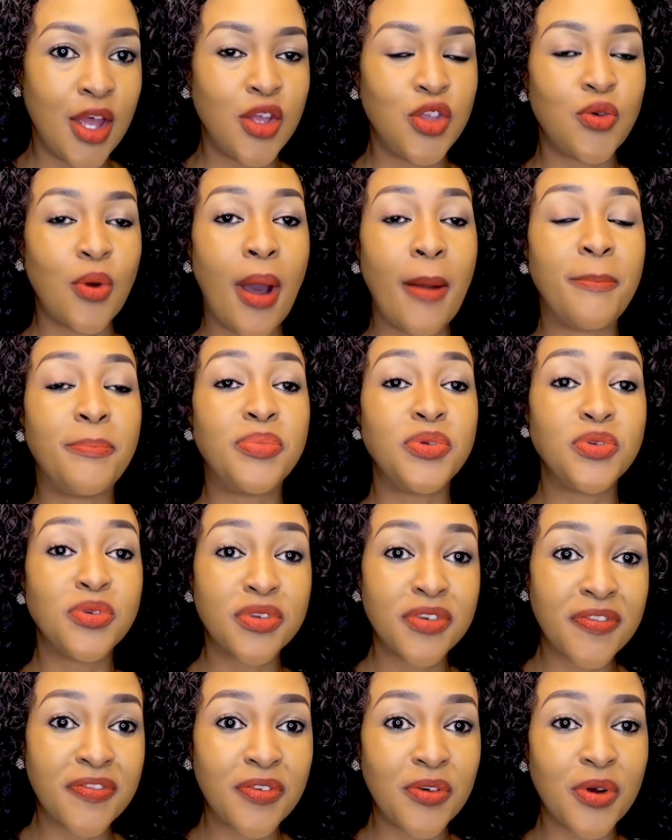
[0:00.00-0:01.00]
You are
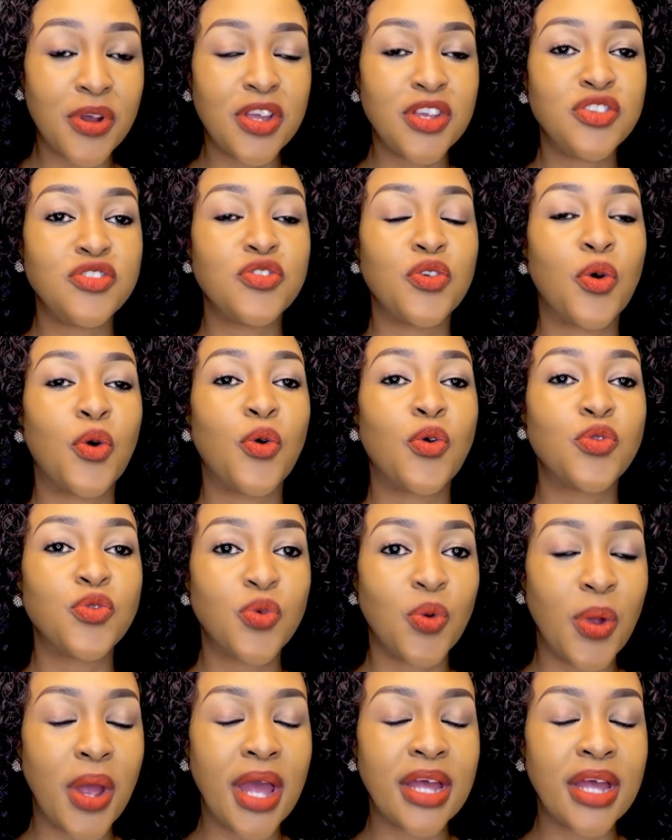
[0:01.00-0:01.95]
beautiful in your own way,